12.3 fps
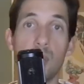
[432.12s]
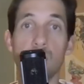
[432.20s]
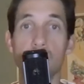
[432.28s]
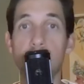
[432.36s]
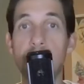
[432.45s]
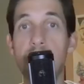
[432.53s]

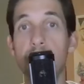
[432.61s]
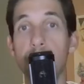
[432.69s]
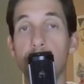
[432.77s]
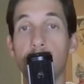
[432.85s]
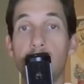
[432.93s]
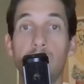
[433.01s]
So now
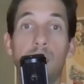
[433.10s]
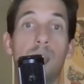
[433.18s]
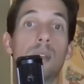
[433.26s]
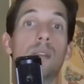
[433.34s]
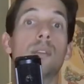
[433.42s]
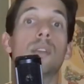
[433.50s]
they're like,
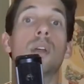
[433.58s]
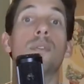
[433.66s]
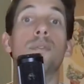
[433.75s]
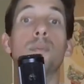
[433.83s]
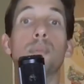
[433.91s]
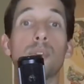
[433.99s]
you know,
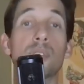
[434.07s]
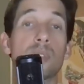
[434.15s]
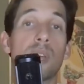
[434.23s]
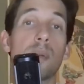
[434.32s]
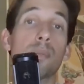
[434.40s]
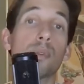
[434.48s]
for Bruce to,
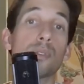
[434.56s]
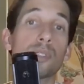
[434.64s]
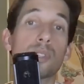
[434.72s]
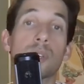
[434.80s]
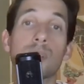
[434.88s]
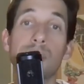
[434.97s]
hey, Bruce,
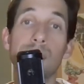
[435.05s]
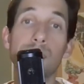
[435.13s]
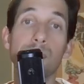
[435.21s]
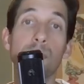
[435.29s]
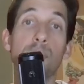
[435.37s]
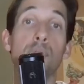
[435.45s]
you're going to get
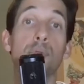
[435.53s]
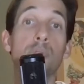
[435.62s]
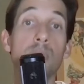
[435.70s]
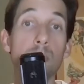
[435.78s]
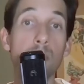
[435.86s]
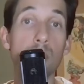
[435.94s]

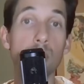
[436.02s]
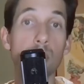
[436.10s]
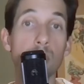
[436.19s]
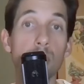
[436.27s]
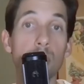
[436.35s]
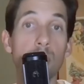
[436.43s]
$3
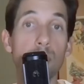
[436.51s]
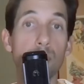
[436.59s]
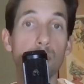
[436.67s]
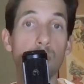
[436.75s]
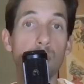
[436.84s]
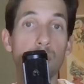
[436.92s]
million for
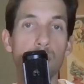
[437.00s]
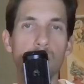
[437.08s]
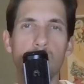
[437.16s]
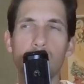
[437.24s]
run of show.